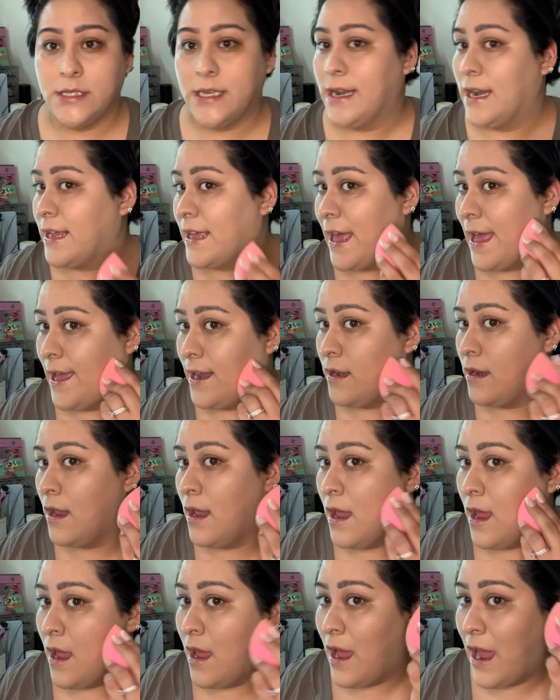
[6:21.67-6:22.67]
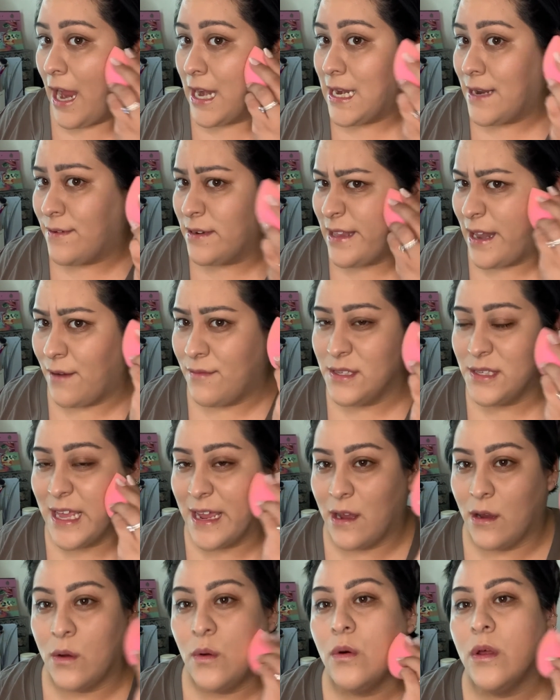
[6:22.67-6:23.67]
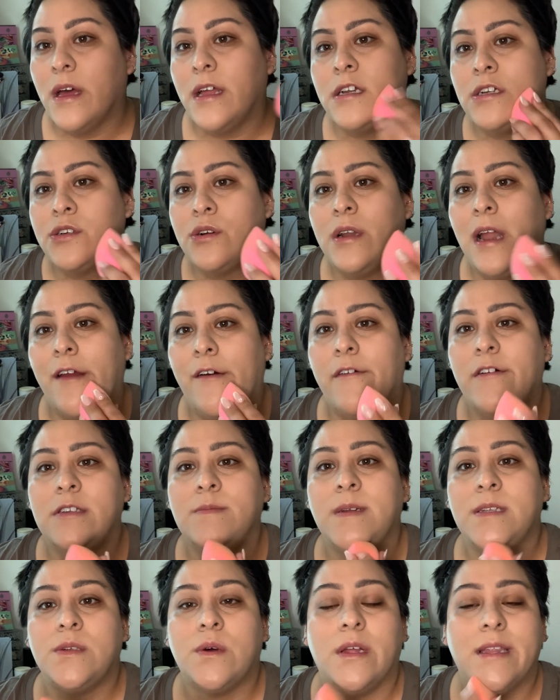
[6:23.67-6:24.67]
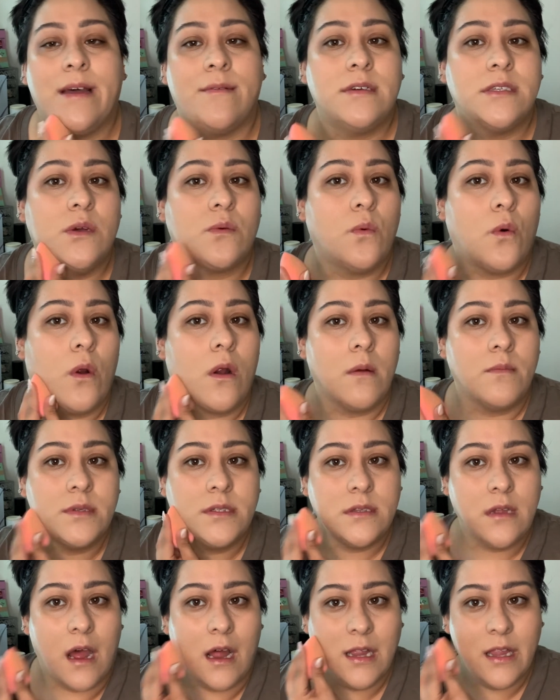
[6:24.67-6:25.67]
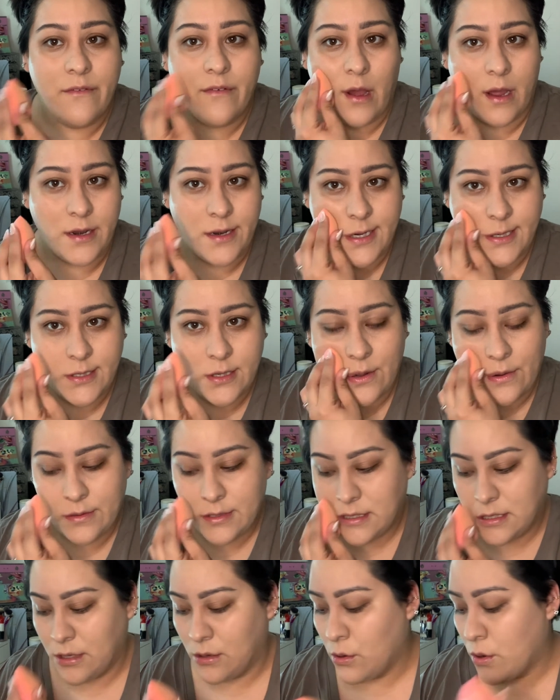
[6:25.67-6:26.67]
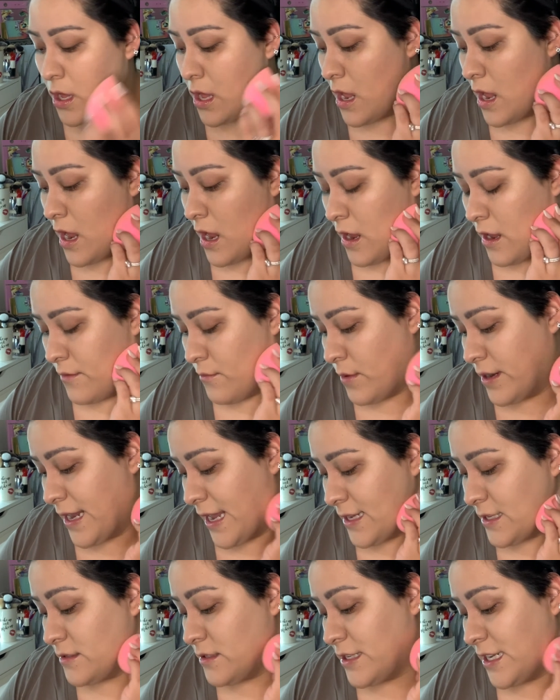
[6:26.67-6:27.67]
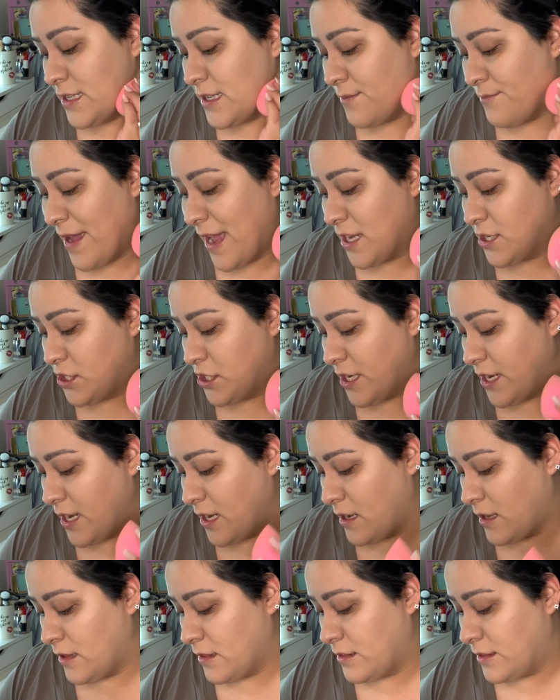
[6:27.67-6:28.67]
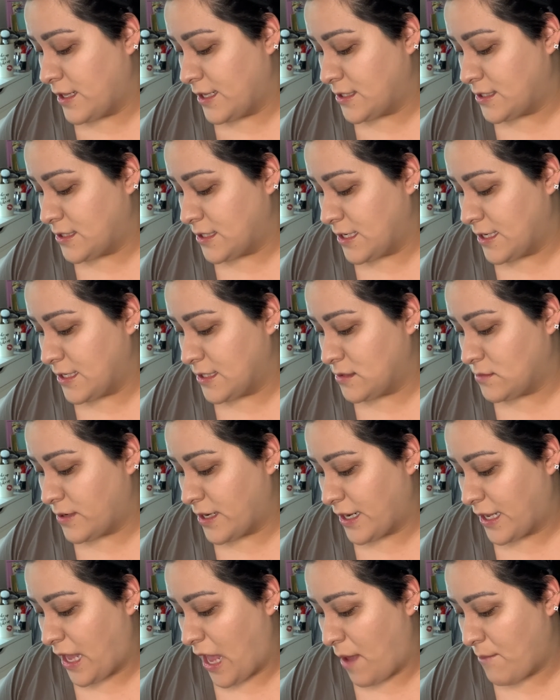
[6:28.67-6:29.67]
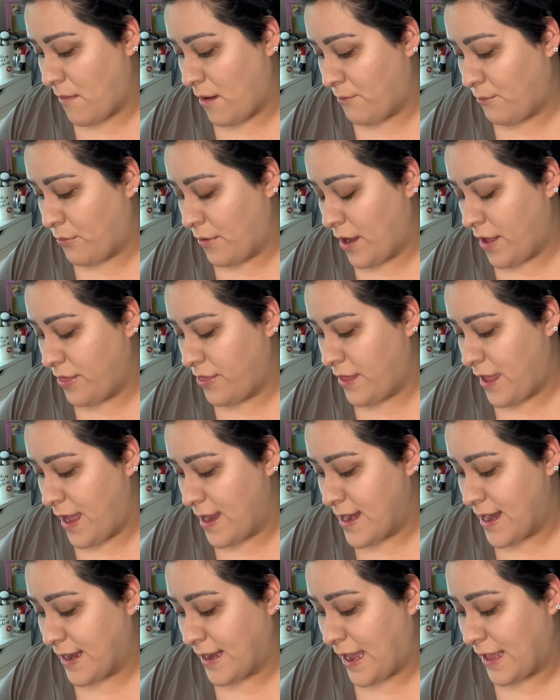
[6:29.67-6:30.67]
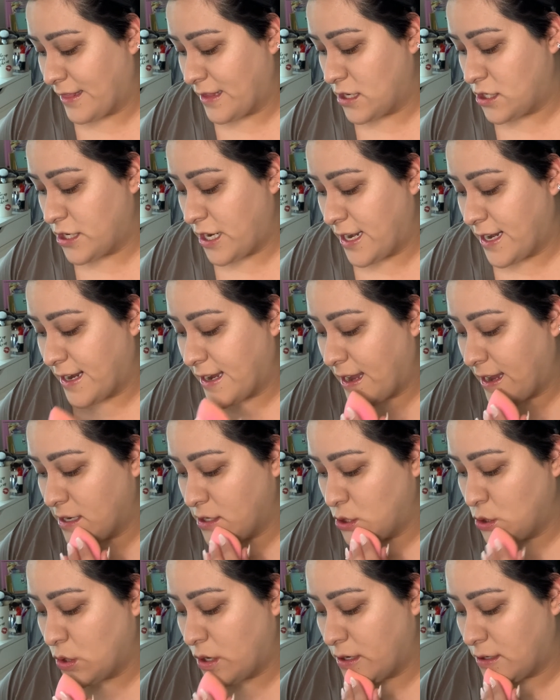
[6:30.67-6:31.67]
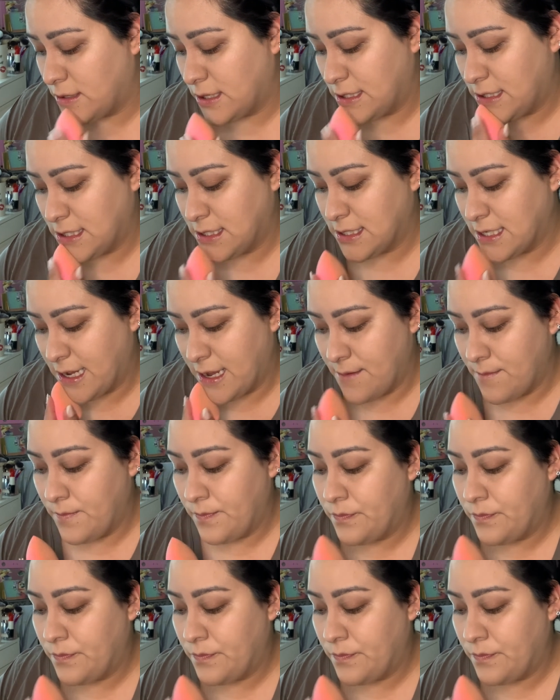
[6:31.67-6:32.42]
And again, I never thought I was like a cool undertone. I've always been told I was a warm olive undertone. So when I did the matching, this is what it came up with. And I get the shade again, 200C.